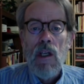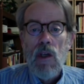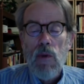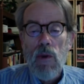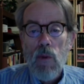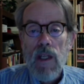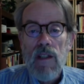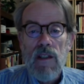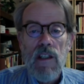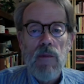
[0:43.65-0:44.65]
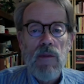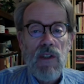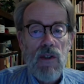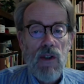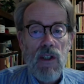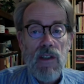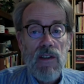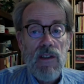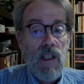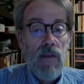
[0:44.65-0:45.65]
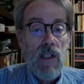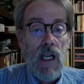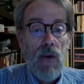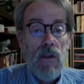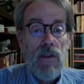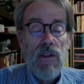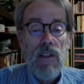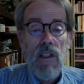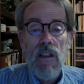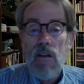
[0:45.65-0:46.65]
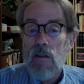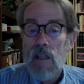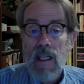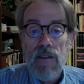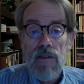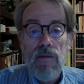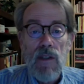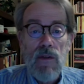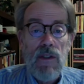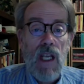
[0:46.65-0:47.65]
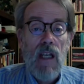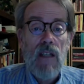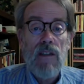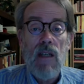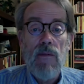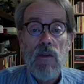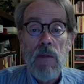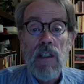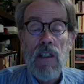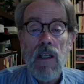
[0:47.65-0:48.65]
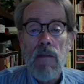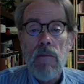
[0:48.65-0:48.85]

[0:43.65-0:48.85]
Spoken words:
with wait times as long as 7 hours and our last votes cast after midnight.